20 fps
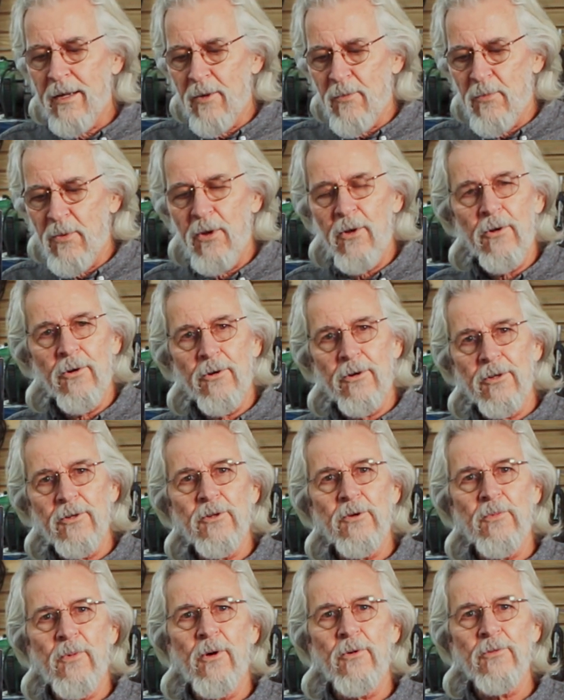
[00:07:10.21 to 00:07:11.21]
computer to
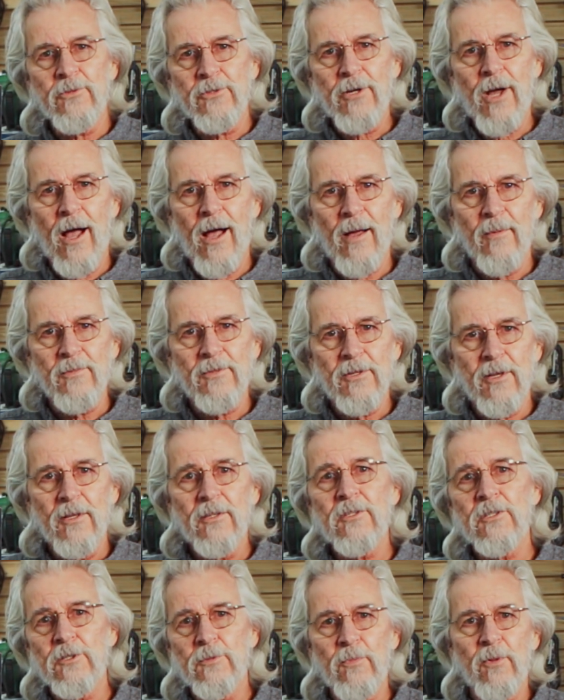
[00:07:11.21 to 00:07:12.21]
do both jobs.
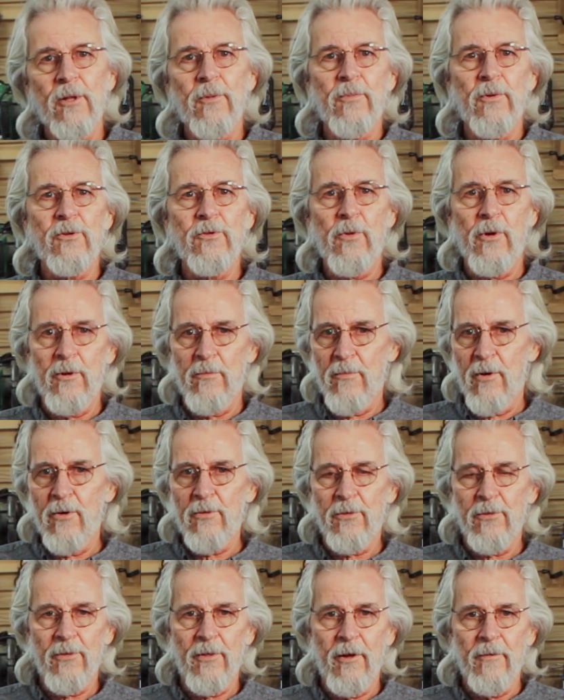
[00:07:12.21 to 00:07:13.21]
It's split between
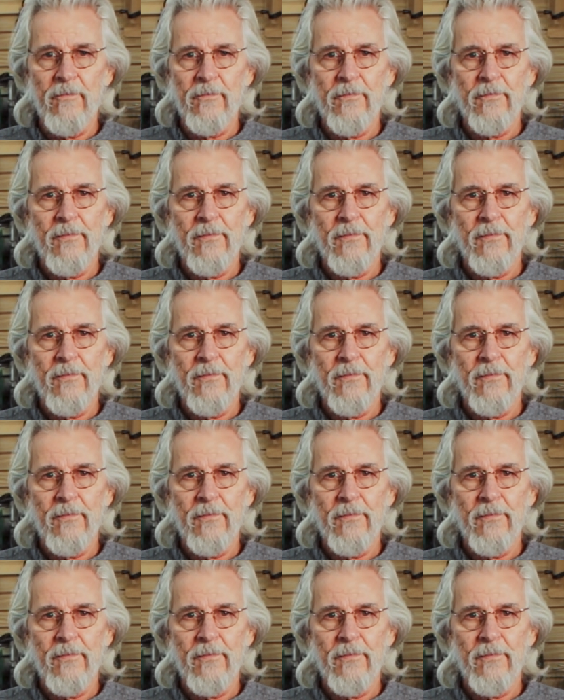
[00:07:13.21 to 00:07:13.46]
both of them.